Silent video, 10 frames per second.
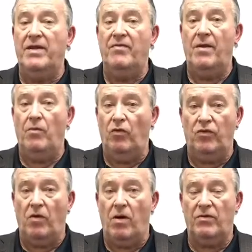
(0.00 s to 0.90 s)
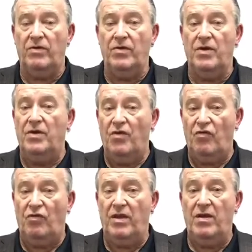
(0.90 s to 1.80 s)
of them will talk to you
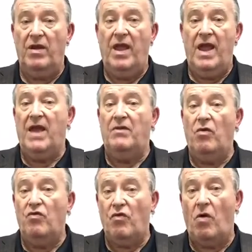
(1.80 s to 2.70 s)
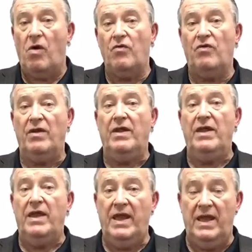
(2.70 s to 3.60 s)
initially at no charge,
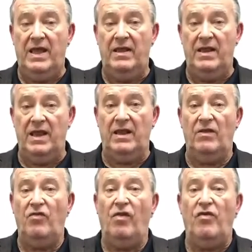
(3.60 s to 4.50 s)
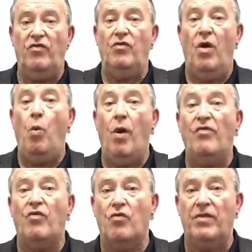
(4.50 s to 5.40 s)
and at least let you know
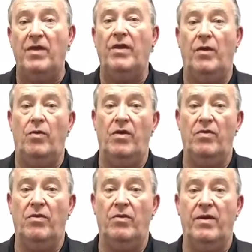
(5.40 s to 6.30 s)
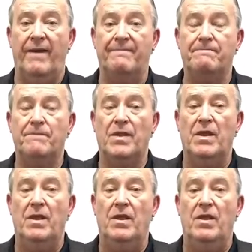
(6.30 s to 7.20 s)
what you're dealing with. Okay.
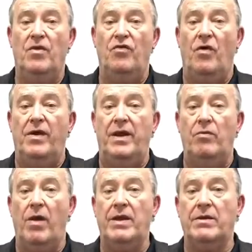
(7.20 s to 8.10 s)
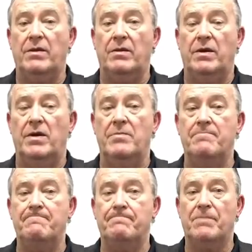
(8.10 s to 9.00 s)
So at any rate,
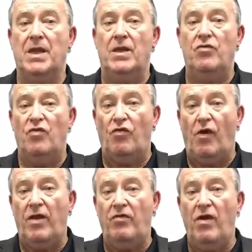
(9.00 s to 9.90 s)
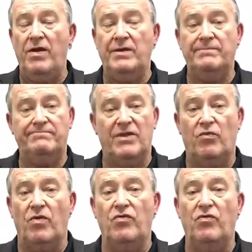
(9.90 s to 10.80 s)
just thought I'd tell you that's
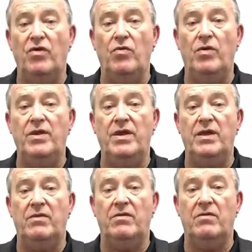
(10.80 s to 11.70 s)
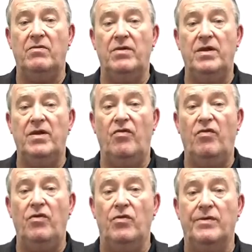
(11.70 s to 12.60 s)
what you do when you get
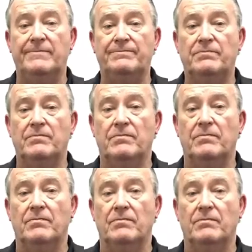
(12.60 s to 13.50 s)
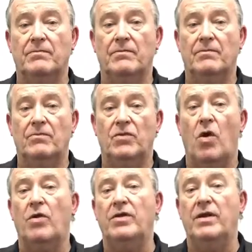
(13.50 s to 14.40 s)
sued.
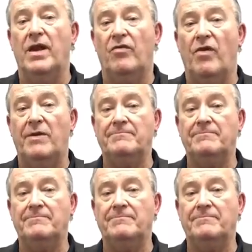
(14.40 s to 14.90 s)
Talk to you next time.